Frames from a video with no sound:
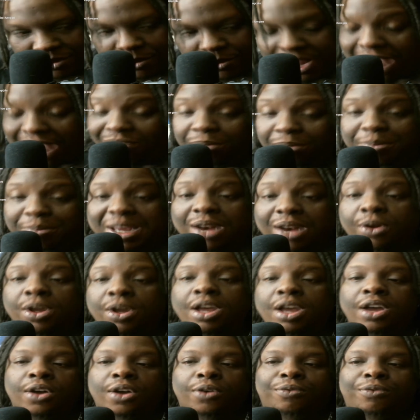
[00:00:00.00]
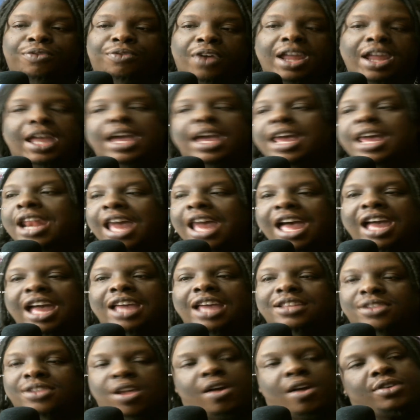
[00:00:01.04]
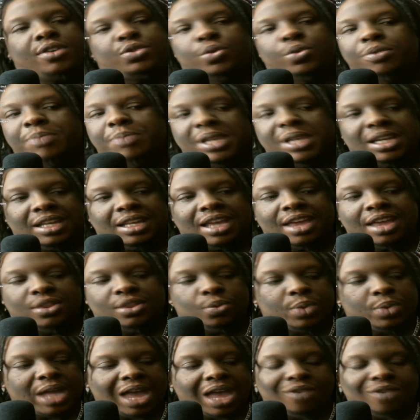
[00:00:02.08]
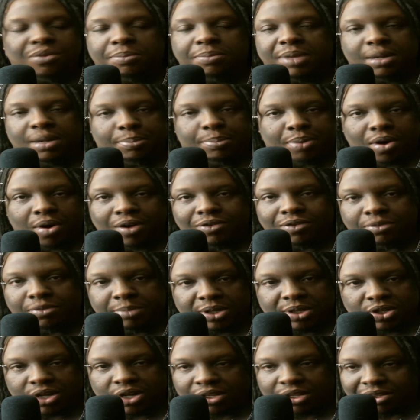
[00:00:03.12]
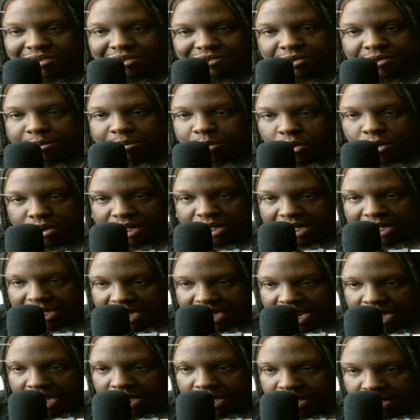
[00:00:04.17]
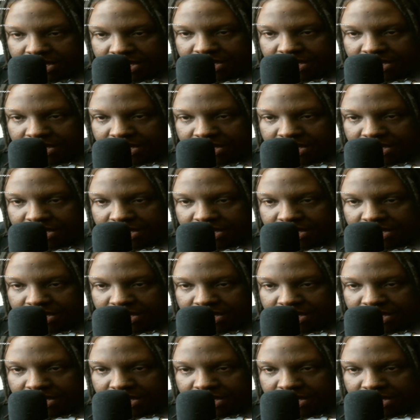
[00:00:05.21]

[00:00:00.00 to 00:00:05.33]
We haven't been Freya and I, as long as we've been together, we haven't been apart from each other for more than a day.